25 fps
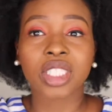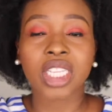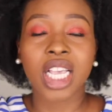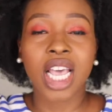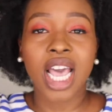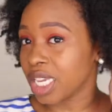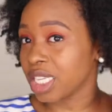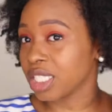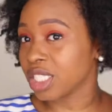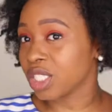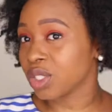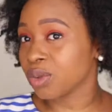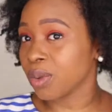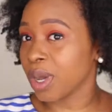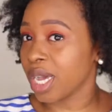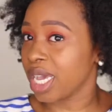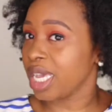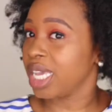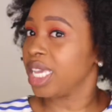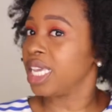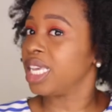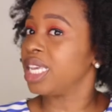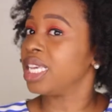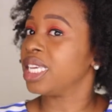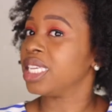hence why
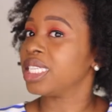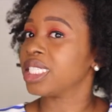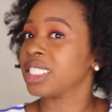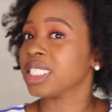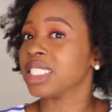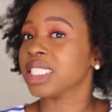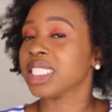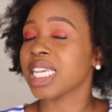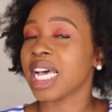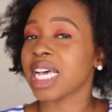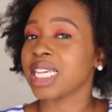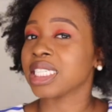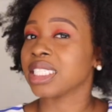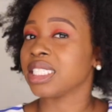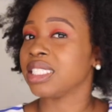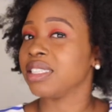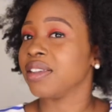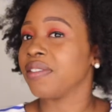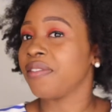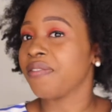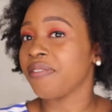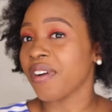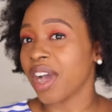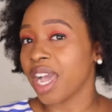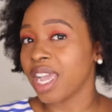it isn't as
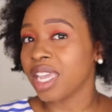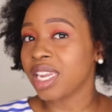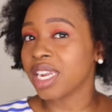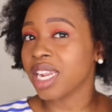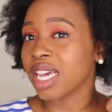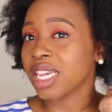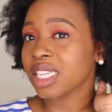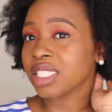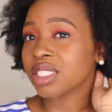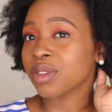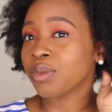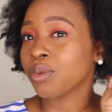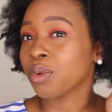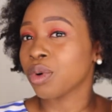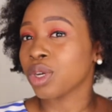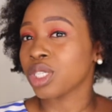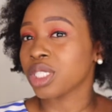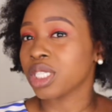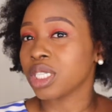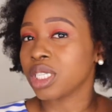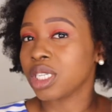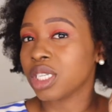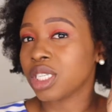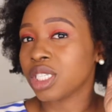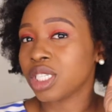defined as it was
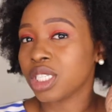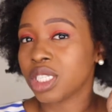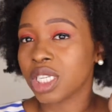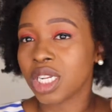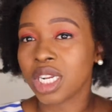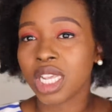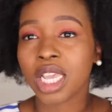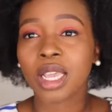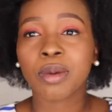initially.